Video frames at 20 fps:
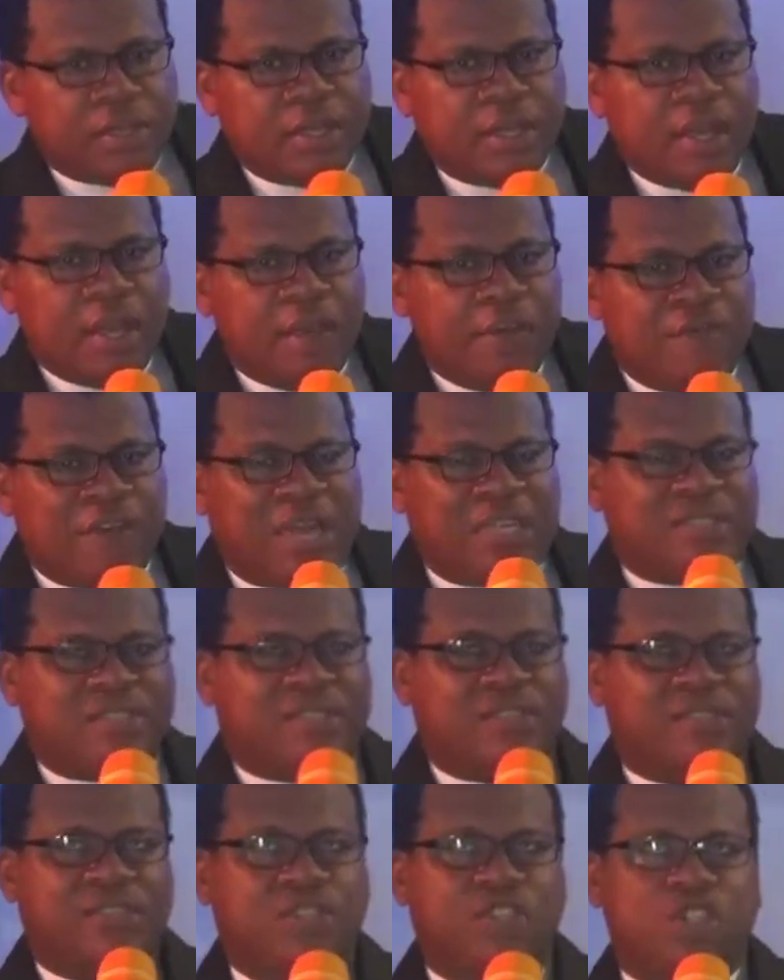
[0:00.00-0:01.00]

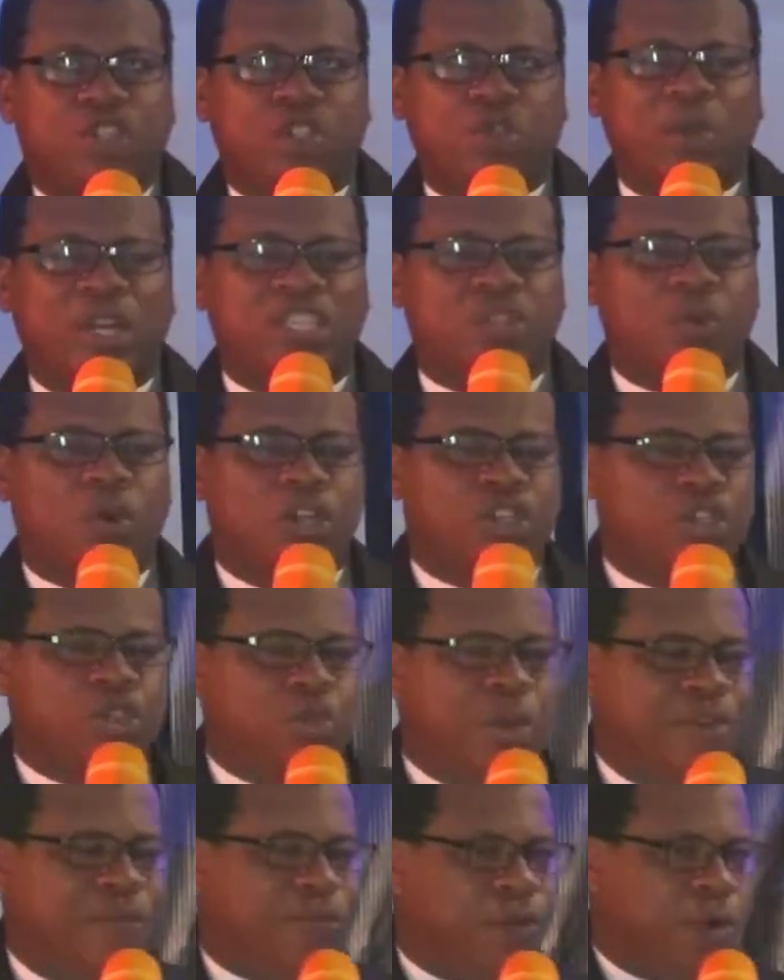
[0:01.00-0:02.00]
Verse 21 to
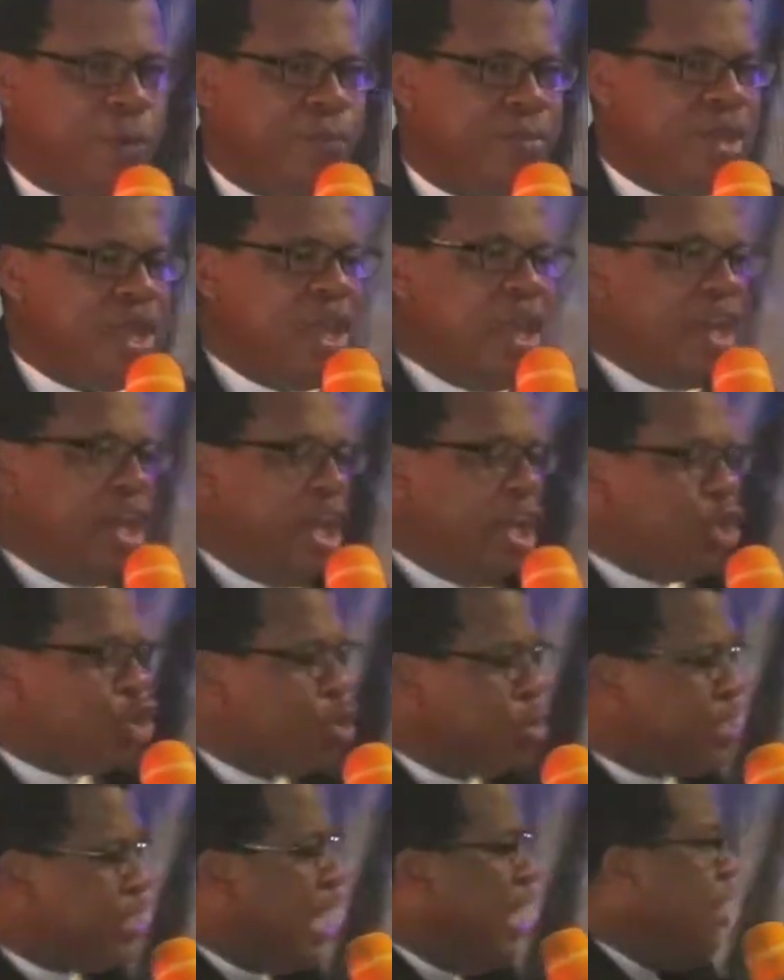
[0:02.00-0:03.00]
24. It should
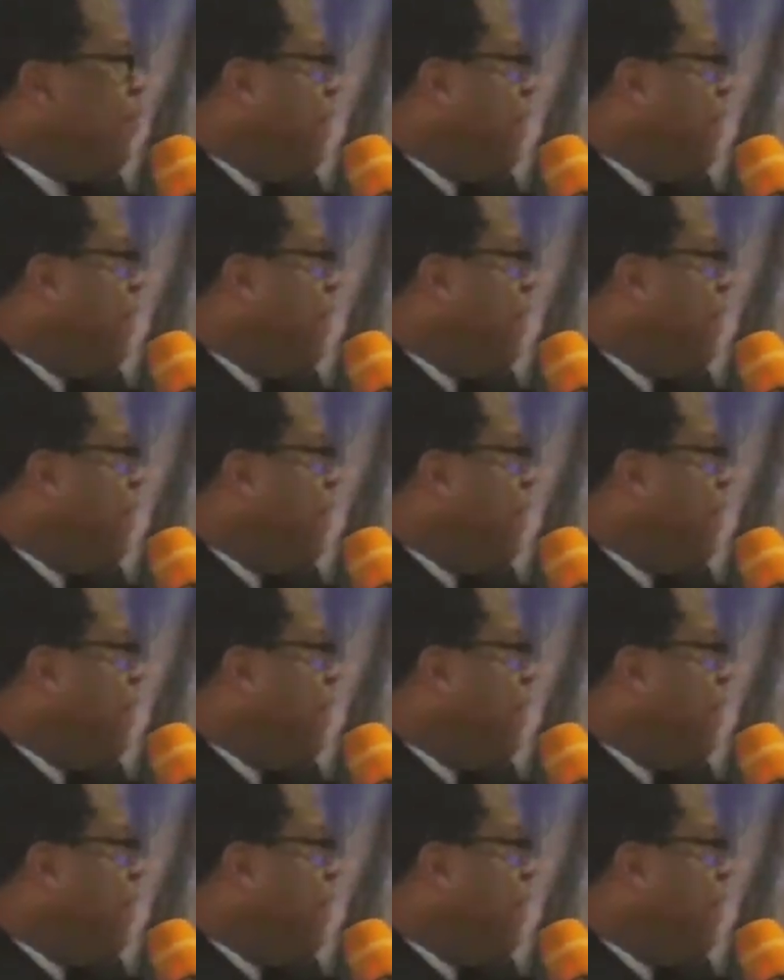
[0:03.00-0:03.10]
say